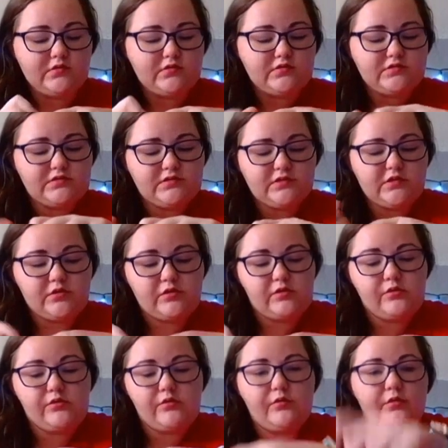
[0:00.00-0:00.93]

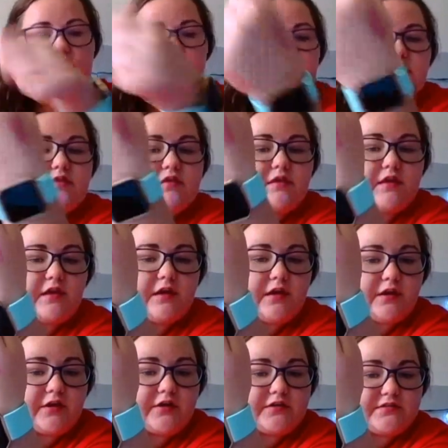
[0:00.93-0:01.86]
So
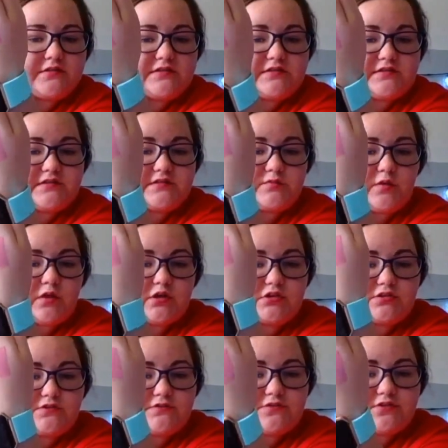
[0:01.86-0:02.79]
there's the
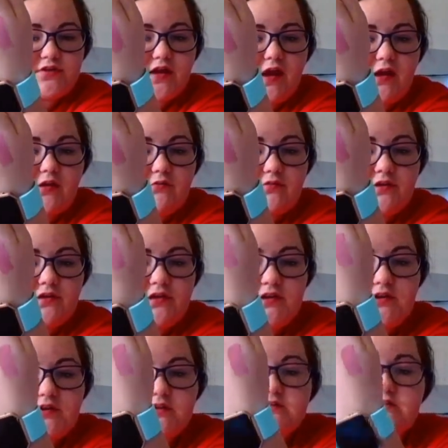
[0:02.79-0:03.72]
swatch for that
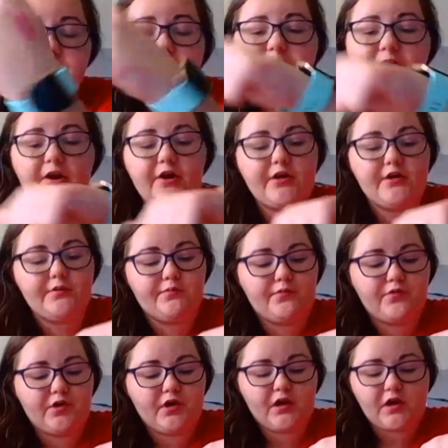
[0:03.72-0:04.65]
one. It's a very
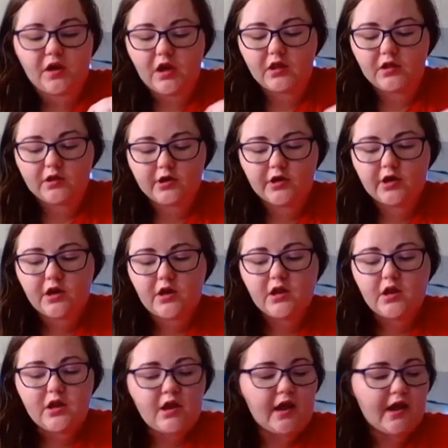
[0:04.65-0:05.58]
pretty color.
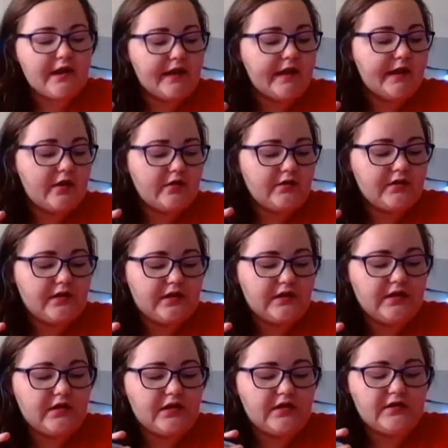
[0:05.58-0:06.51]
I cannot
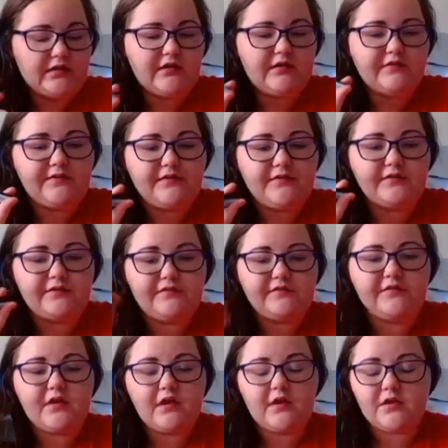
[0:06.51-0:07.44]
get enough of
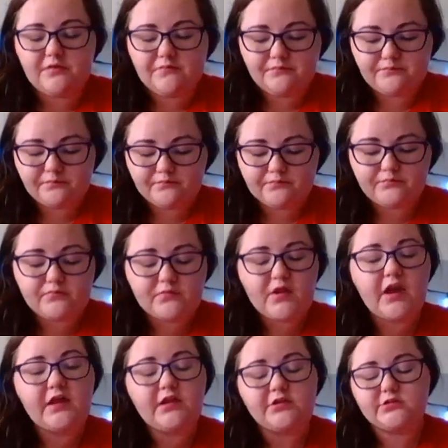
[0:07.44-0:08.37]
um,
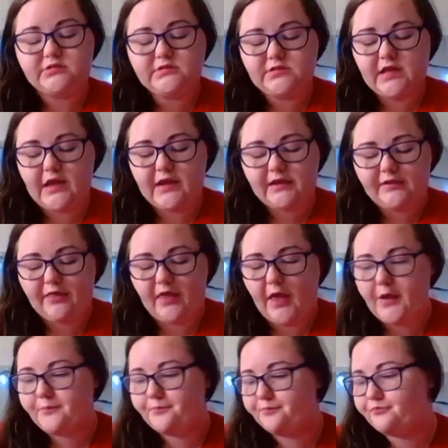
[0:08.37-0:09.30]
colors like
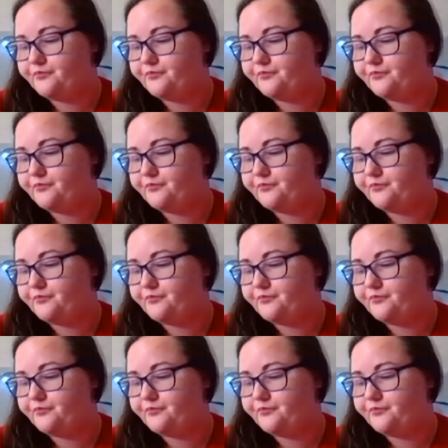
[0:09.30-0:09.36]
that.